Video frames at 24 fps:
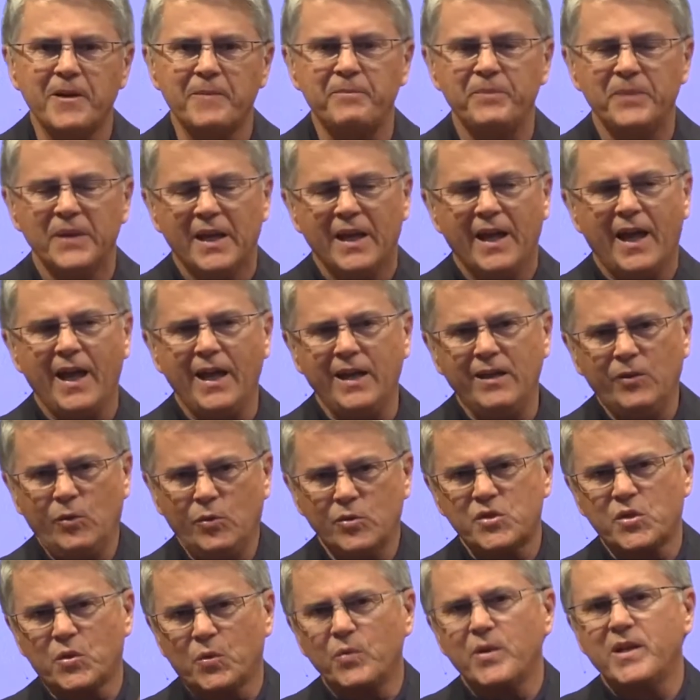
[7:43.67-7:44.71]
And, and, of
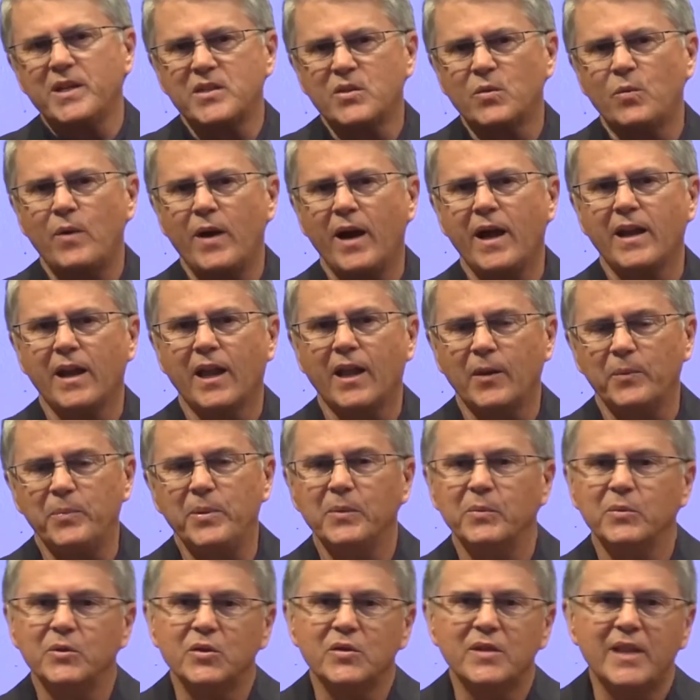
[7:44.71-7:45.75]
course, the reason why a lot of
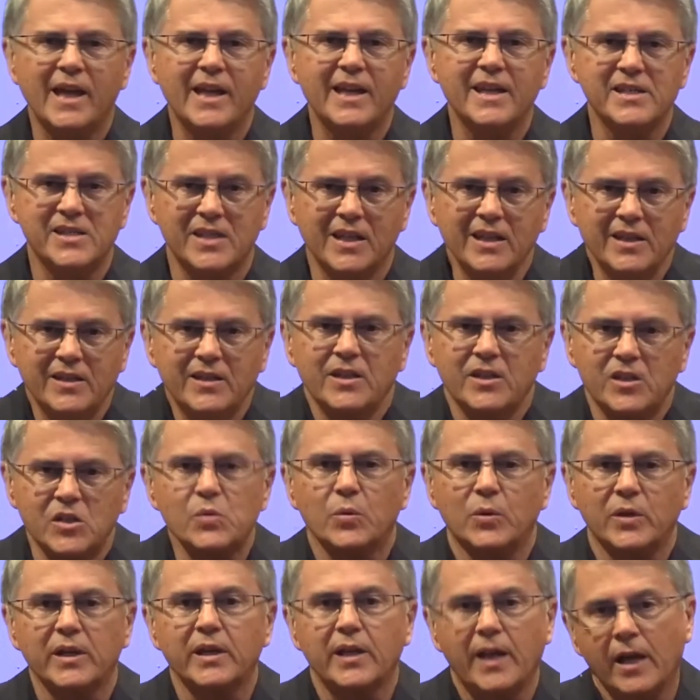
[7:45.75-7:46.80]
people do that is they, they just
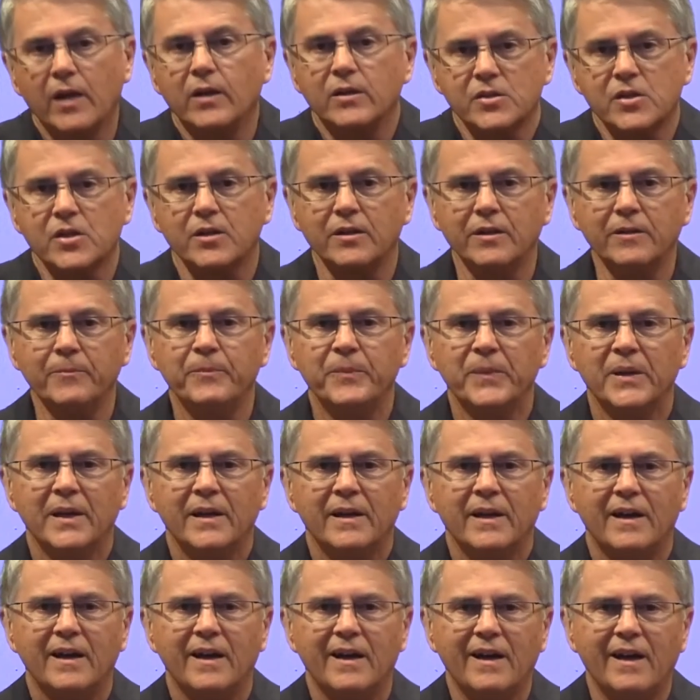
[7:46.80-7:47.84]
want to get healthier,
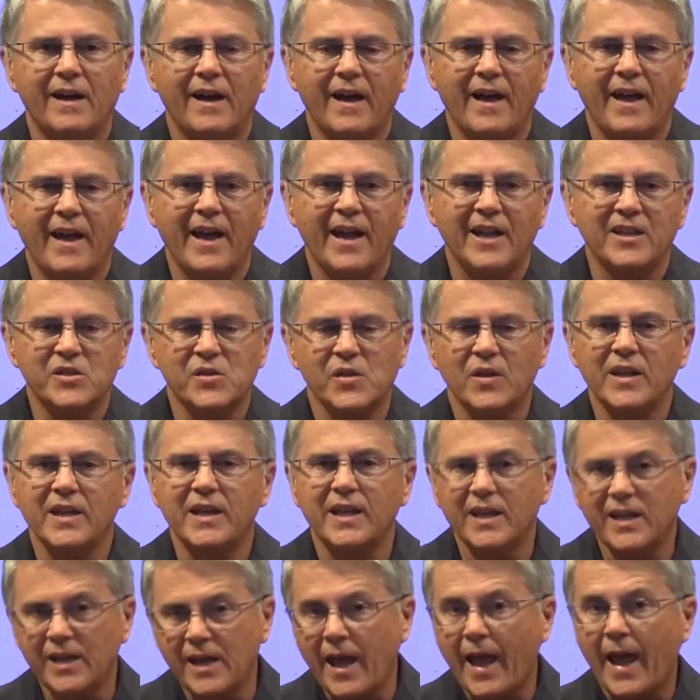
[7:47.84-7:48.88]
uh, and so they
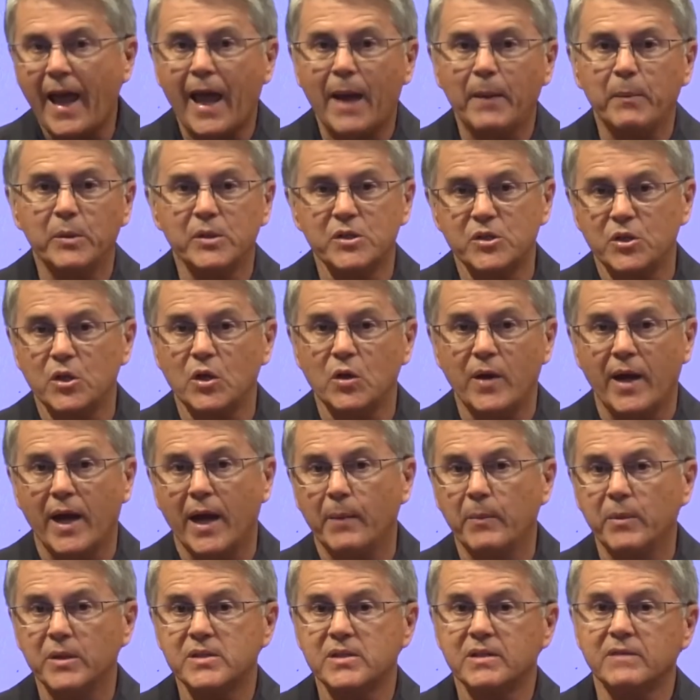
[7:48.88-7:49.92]
get into habits, you know,
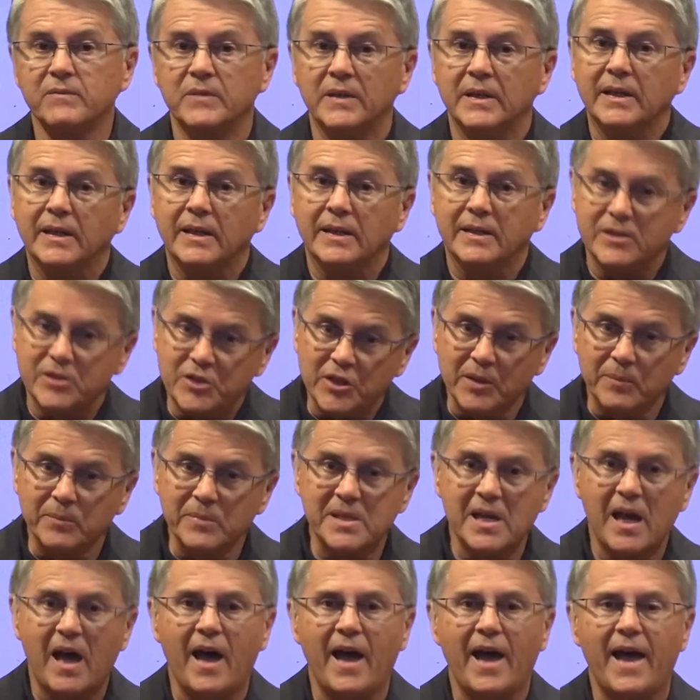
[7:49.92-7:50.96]
habits of gym
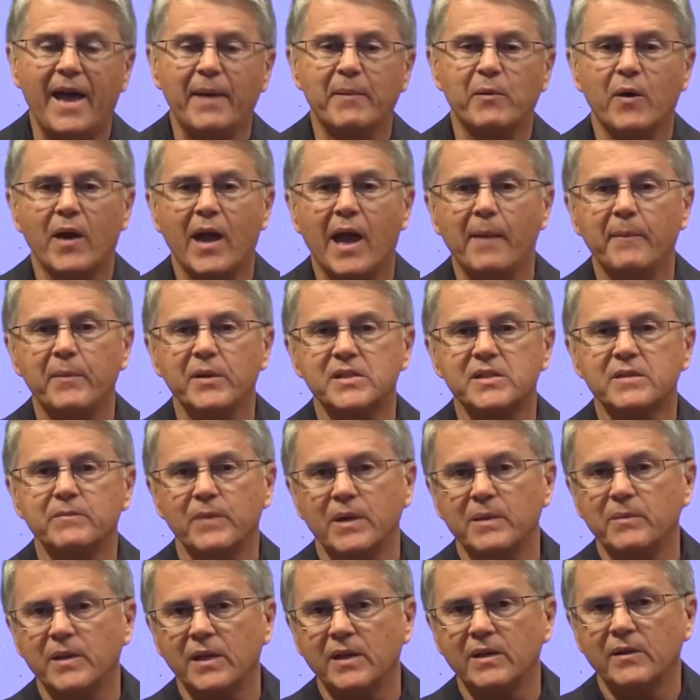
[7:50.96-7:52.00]
time or habits of
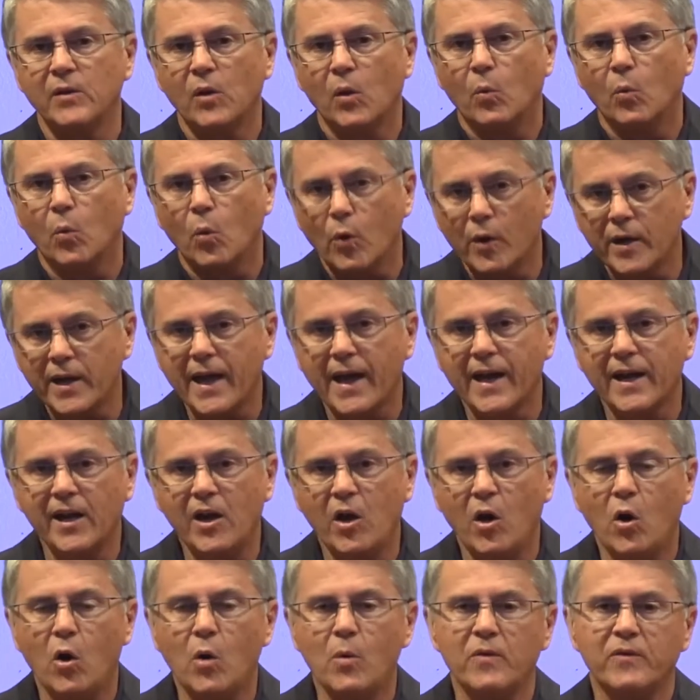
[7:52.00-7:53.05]
maybe they work out at
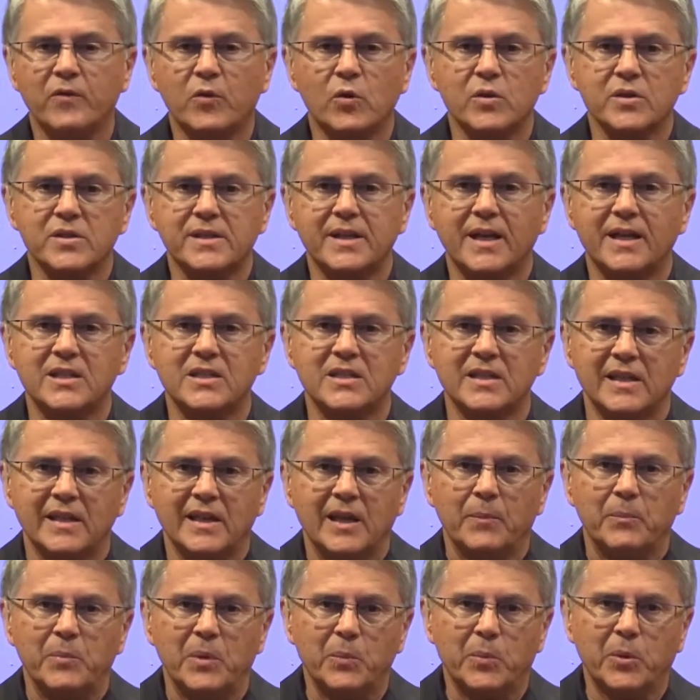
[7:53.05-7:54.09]
home. Of course, that's
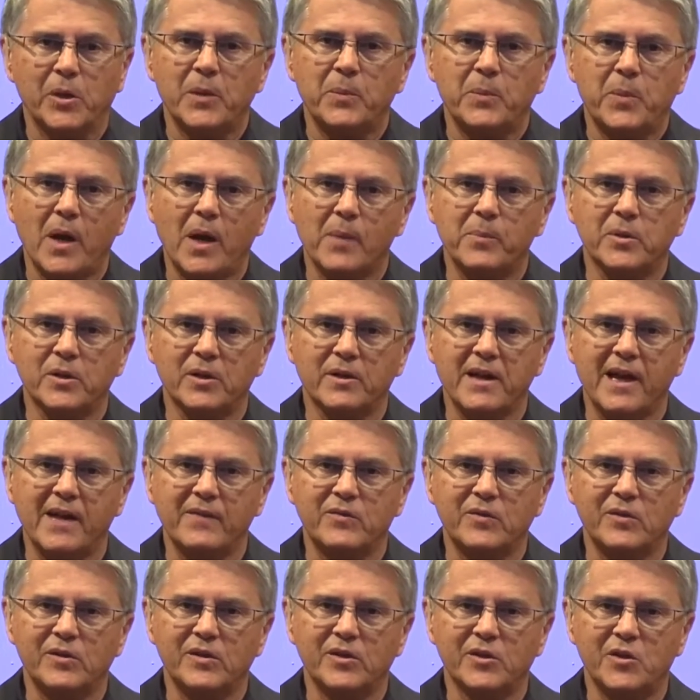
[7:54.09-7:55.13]
been pretty popular
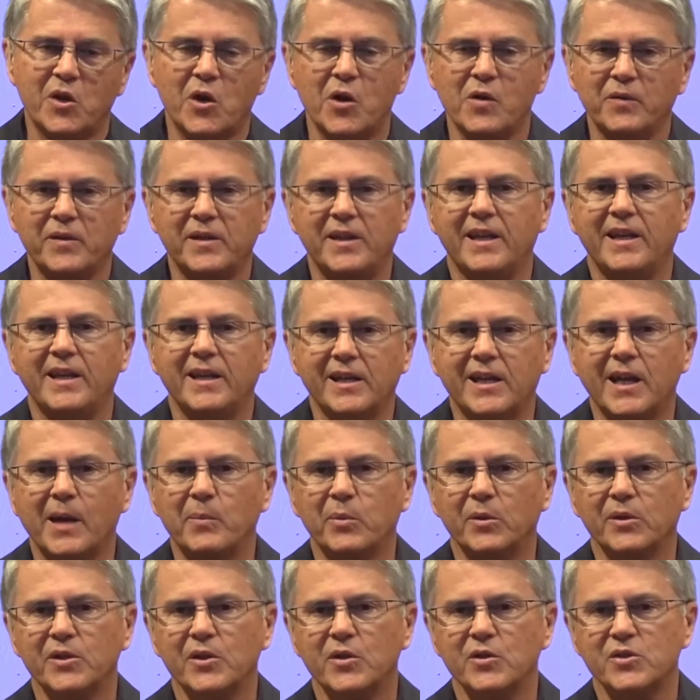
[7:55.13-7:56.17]
after the COVID hit a
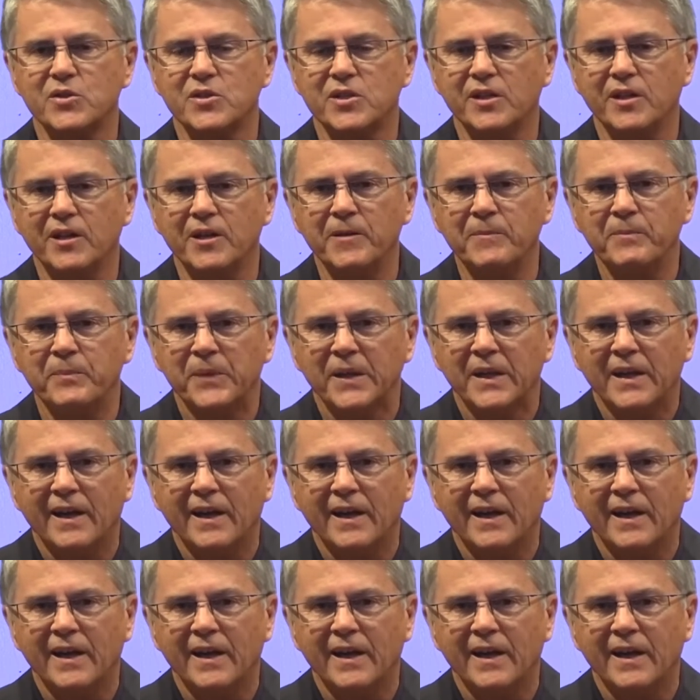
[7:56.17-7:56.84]
couple of years ago.